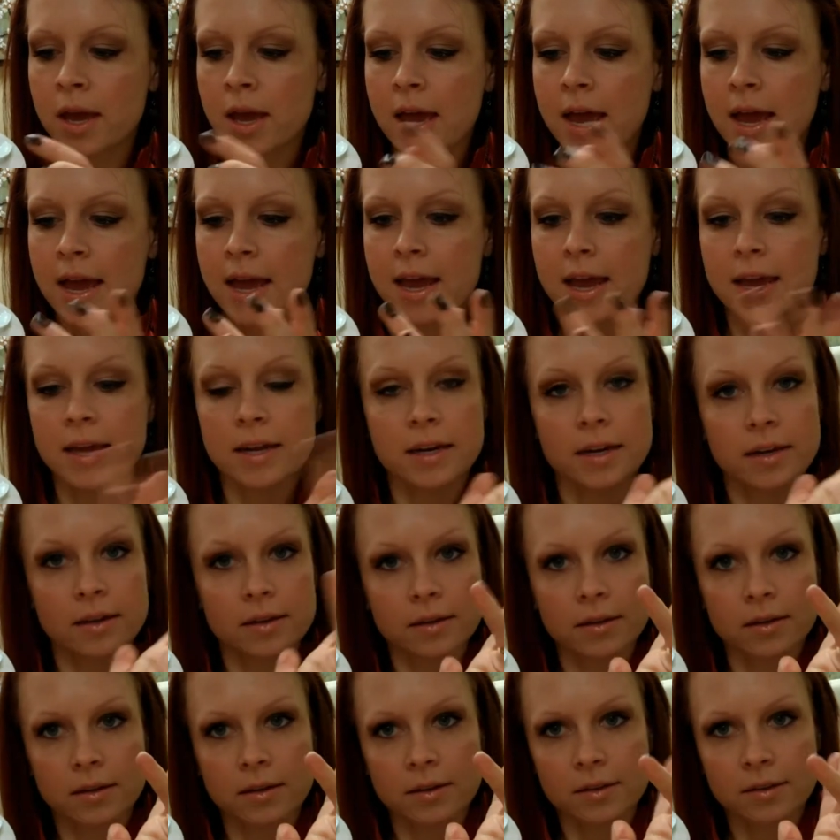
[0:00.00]
and
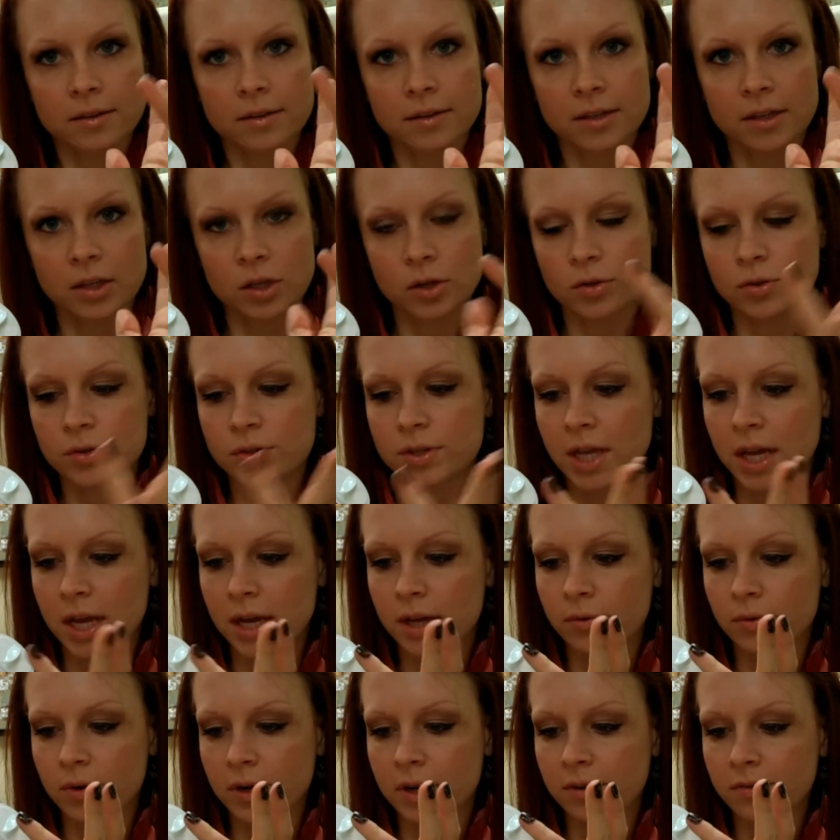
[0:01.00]
use that
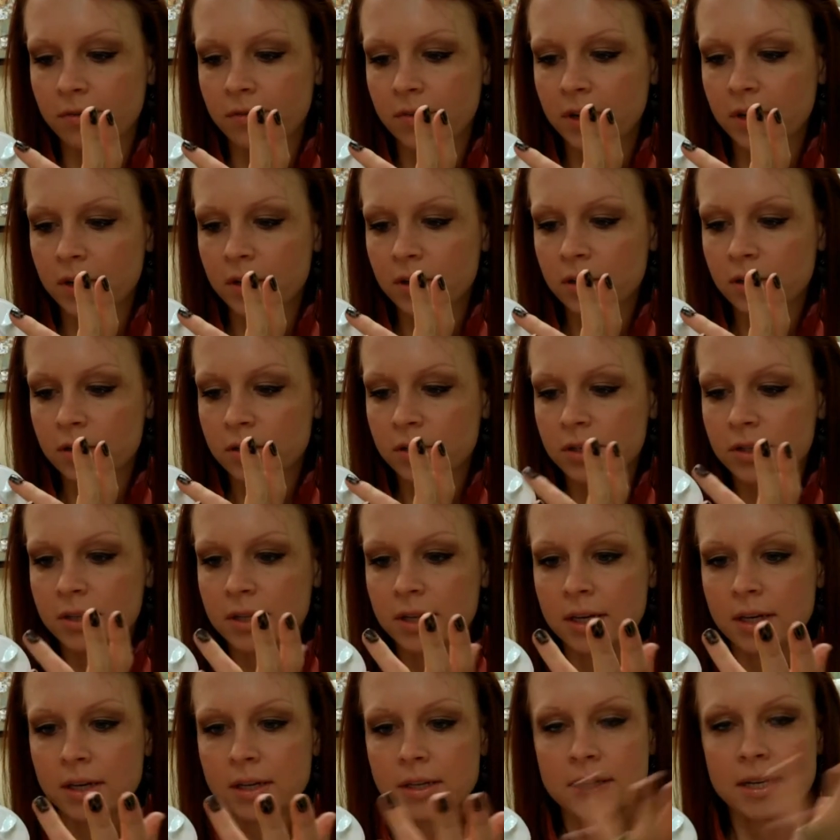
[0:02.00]
ring finger, just
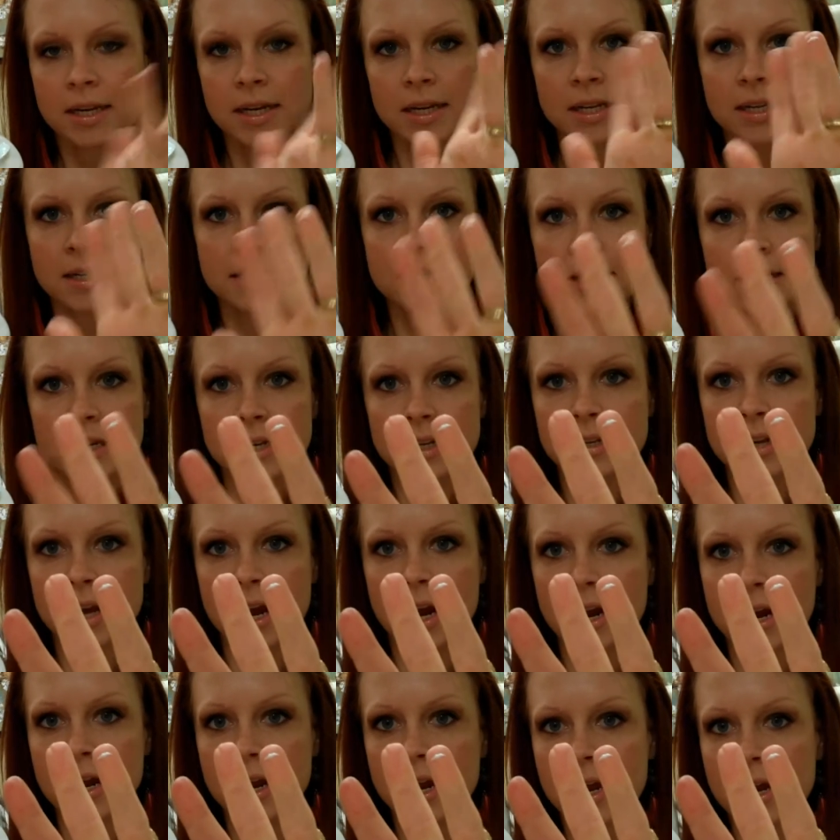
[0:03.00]
get a teeny
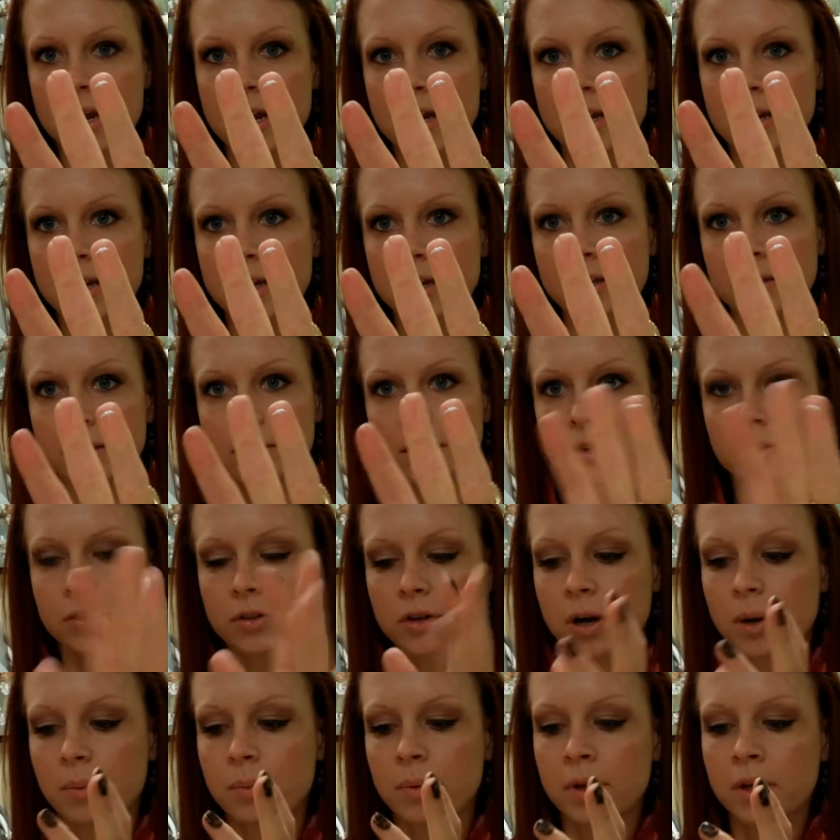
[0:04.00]
tiny little
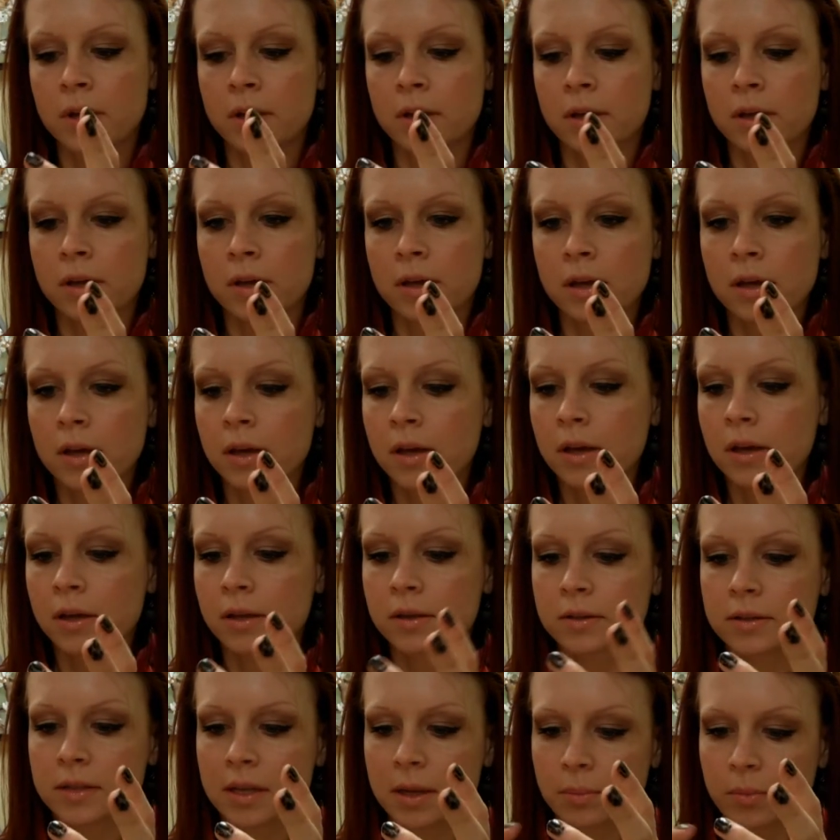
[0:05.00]
drop.
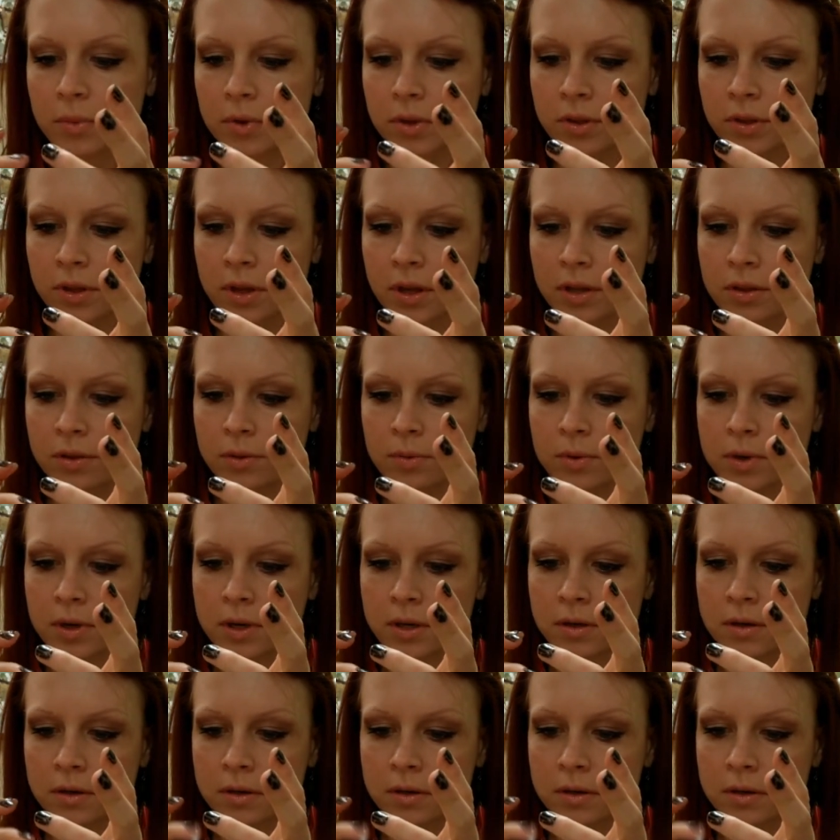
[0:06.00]
Same with the other one.